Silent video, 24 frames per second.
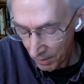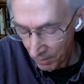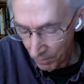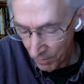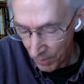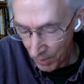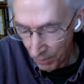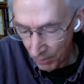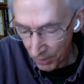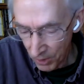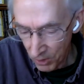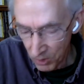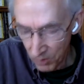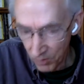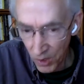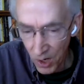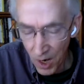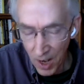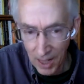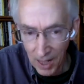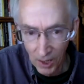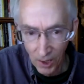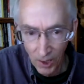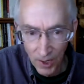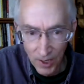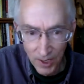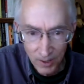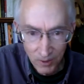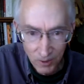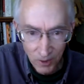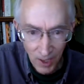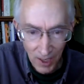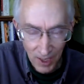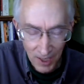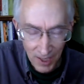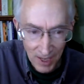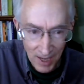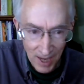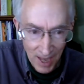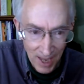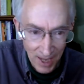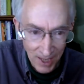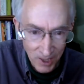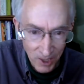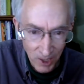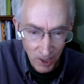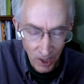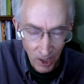members of colonies like an
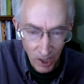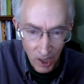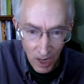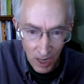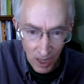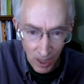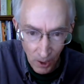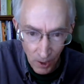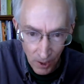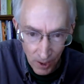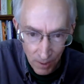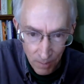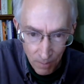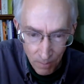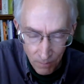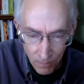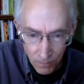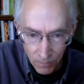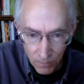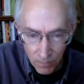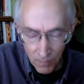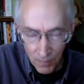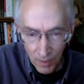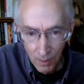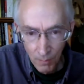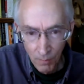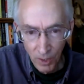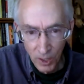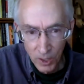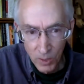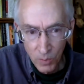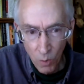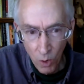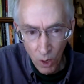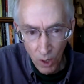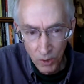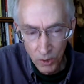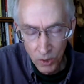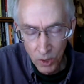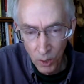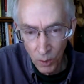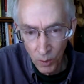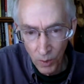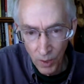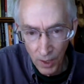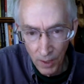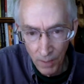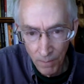ant in a colony, much more
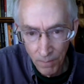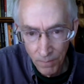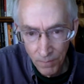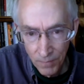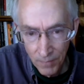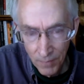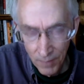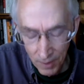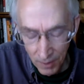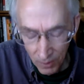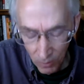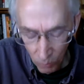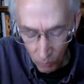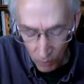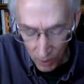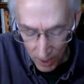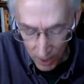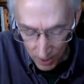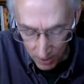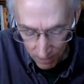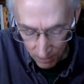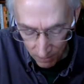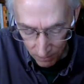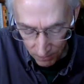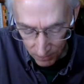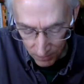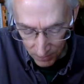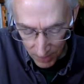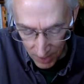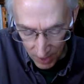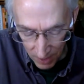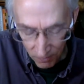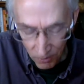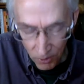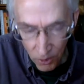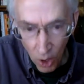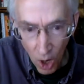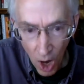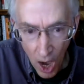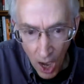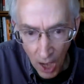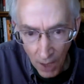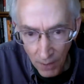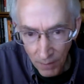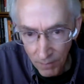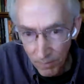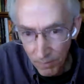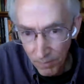so than we have
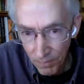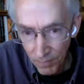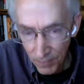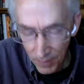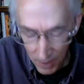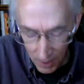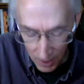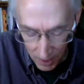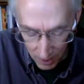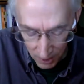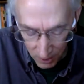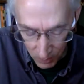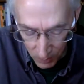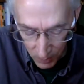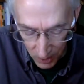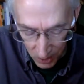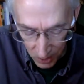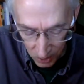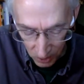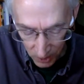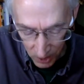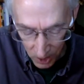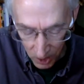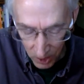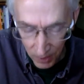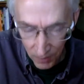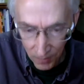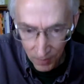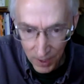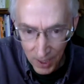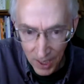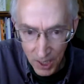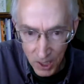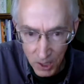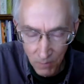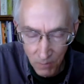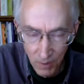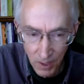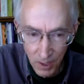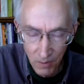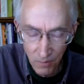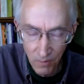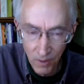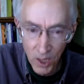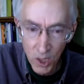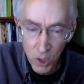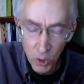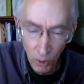thought, uh, especially during the age of
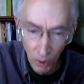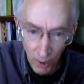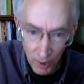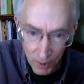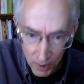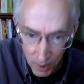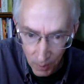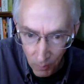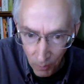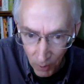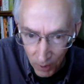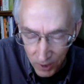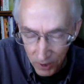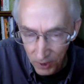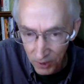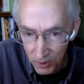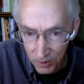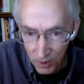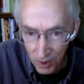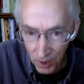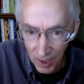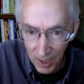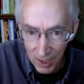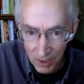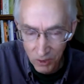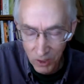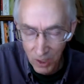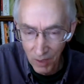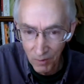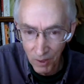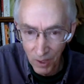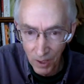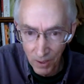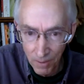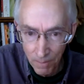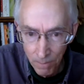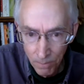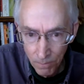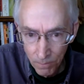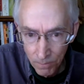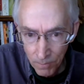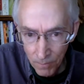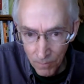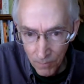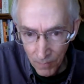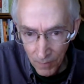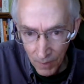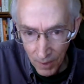individualism, which is the last 70,
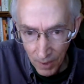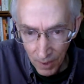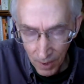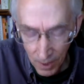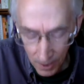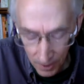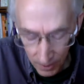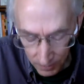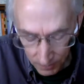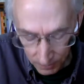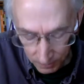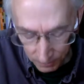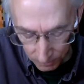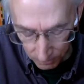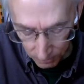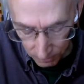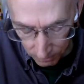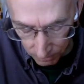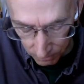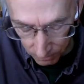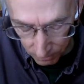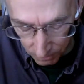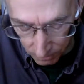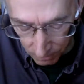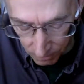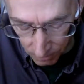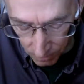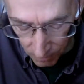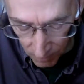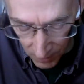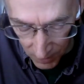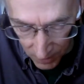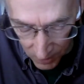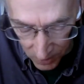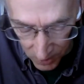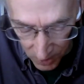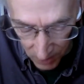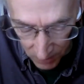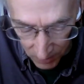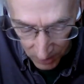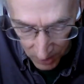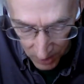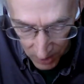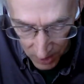um, 70